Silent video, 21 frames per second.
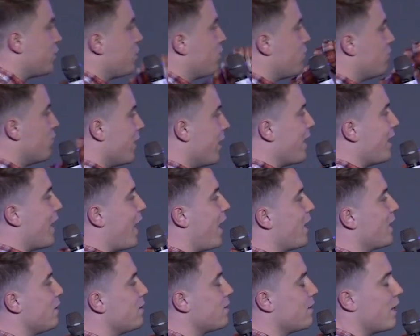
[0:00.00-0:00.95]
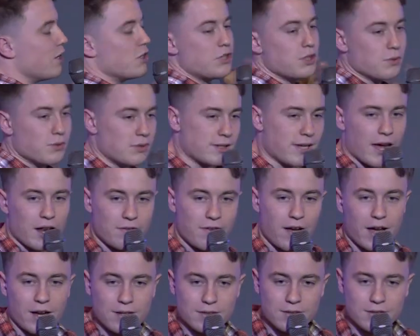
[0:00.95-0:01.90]
she realised that she was scared of
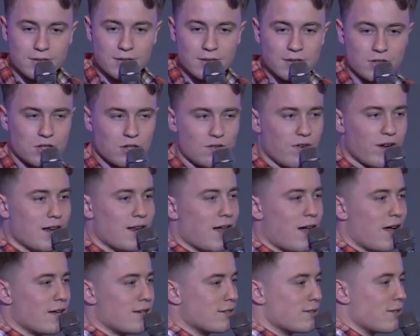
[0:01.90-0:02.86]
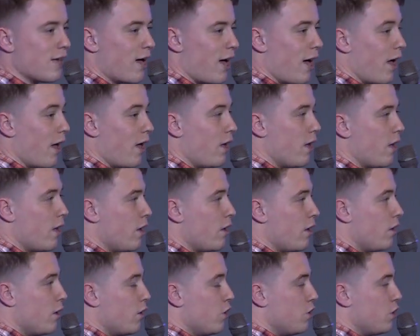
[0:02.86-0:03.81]
heights. She realised that
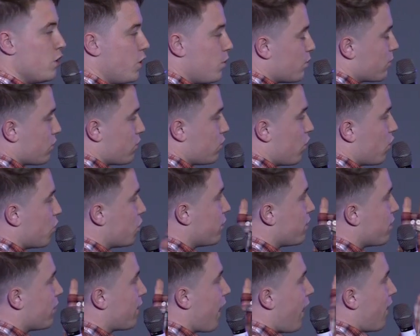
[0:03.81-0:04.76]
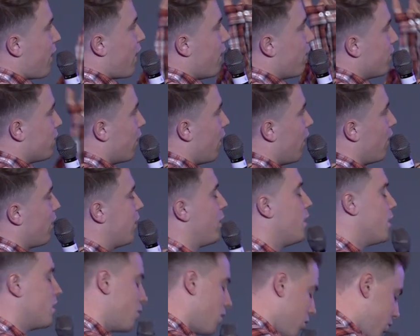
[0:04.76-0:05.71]
she wasn't sure she could get that far.
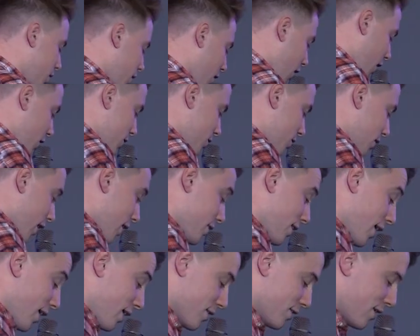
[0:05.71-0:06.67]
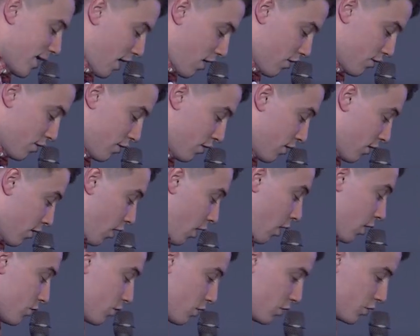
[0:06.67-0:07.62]
So she asked to get taken down.
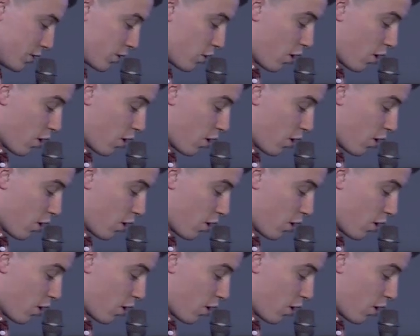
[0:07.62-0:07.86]
So she